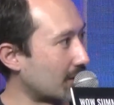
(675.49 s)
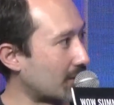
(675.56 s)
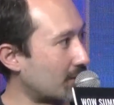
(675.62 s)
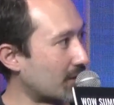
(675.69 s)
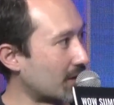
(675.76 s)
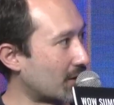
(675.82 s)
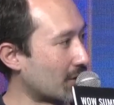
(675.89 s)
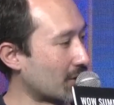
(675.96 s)

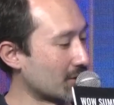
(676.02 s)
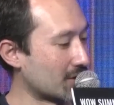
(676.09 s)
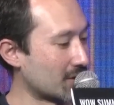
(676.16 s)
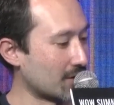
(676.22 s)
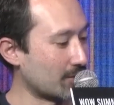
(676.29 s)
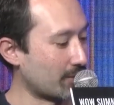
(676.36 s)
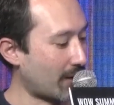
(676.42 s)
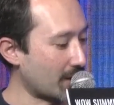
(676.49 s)
Because
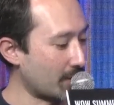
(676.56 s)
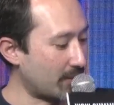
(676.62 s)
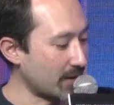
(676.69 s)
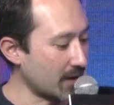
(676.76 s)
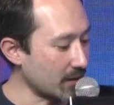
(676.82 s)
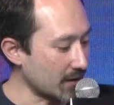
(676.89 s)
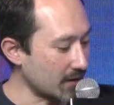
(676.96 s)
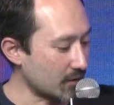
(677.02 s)
by
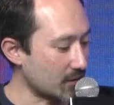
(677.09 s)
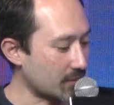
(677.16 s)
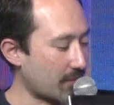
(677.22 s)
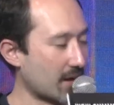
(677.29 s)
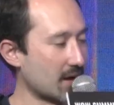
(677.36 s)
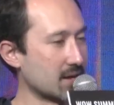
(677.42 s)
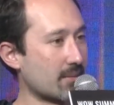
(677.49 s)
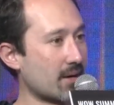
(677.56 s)
being in the
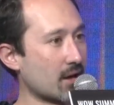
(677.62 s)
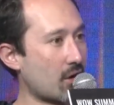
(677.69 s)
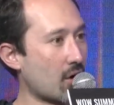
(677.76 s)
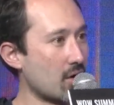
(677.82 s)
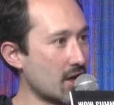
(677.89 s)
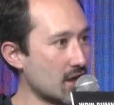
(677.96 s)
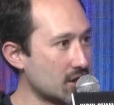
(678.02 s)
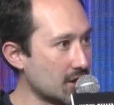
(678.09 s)
space, by
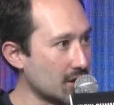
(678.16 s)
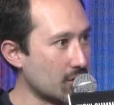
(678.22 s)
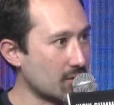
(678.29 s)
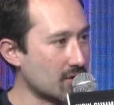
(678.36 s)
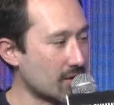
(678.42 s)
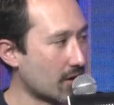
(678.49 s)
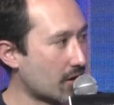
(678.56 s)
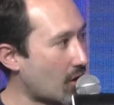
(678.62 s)
connecting with
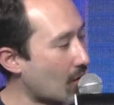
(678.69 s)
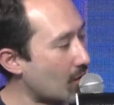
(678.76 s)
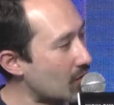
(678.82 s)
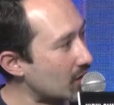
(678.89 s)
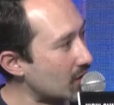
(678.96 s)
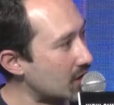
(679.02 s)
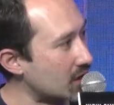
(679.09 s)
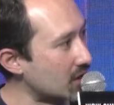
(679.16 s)
their
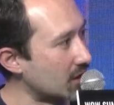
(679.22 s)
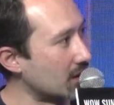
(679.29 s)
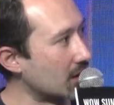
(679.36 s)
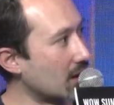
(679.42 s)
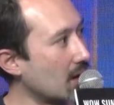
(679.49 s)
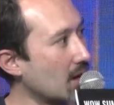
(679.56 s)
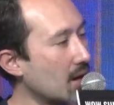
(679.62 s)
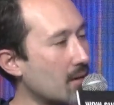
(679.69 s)
community,
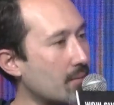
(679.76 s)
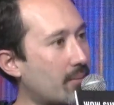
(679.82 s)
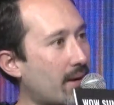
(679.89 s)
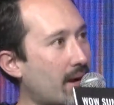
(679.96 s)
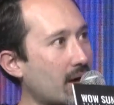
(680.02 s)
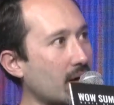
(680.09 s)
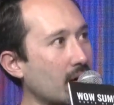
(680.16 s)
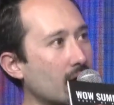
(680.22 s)

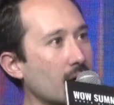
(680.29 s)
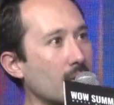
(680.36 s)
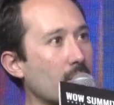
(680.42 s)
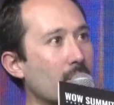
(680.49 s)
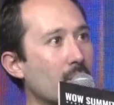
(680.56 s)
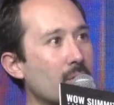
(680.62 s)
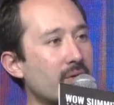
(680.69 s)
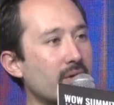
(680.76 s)
by
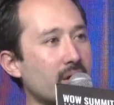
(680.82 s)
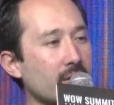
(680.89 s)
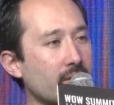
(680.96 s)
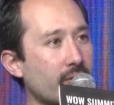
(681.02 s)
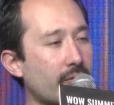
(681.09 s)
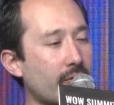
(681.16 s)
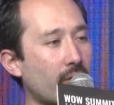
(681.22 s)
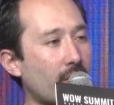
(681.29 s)
moving
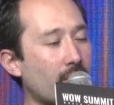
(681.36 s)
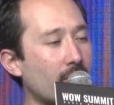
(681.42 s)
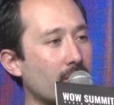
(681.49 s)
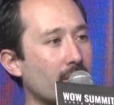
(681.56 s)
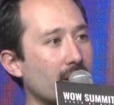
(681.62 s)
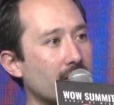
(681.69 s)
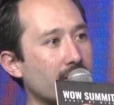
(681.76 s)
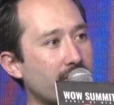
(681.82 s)
from
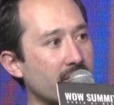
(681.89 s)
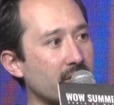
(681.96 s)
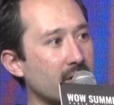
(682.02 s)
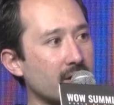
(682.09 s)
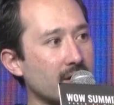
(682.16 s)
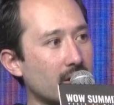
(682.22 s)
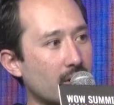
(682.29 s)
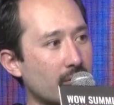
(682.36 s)

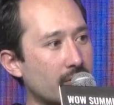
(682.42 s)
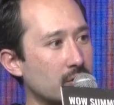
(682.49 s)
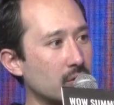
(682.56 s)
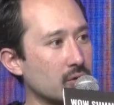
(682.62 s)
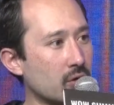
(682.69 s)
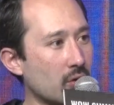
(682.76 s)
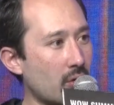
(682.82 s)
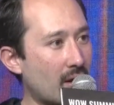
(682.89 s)
thinking of
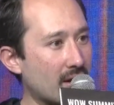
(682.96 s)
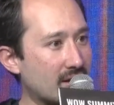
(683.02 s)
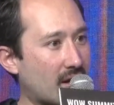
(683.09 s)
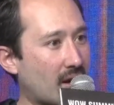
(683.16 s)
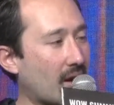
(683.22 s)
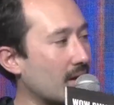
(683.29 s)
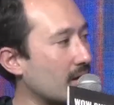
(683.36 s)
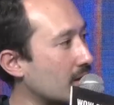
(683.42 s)
user as
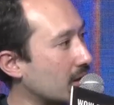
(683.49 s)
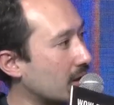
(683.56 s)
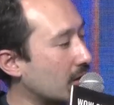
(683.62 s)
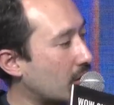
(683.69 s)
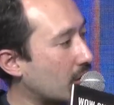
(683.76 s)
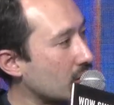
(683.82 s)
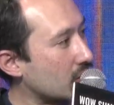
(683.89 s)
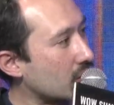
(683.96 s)
client and
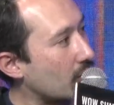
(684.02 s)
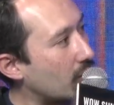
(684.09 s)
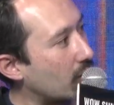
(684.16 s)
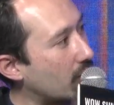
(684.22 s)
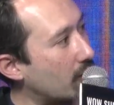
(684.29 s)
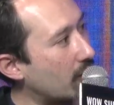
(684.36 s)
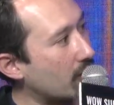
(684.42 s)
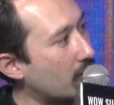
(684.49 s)
customer,
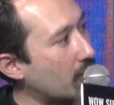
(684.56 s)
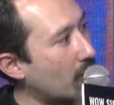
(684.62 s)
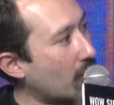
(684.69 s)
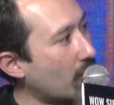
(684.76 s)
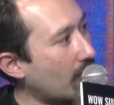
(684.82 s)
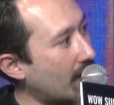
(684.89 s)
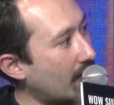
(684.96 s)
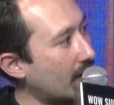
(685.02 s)
but
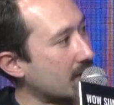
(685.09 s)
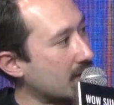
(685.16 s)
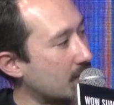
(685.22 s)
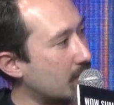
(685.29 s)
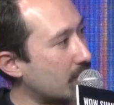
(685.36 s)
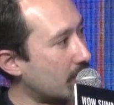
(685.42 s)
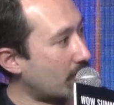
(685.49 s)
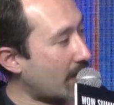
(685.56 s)
more as
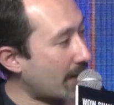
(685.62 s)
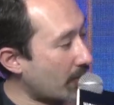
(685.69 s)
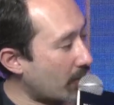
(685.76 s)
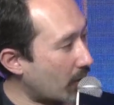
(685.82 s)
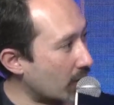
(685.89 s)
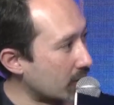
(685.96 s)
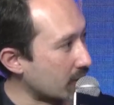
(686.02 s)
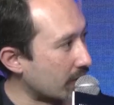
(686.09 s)

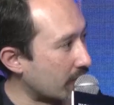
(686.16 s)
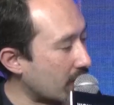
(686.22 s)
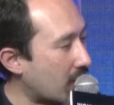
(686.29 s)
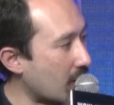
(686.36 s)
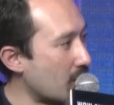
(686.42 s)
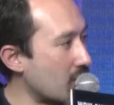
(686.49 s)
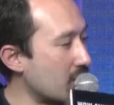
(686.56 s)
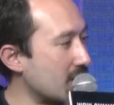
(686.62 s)
members of a
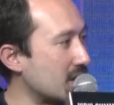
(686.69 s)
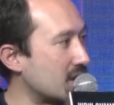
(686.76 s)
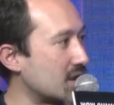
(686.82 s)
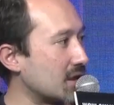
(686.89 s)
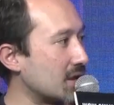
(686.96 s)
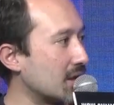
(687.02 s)
community,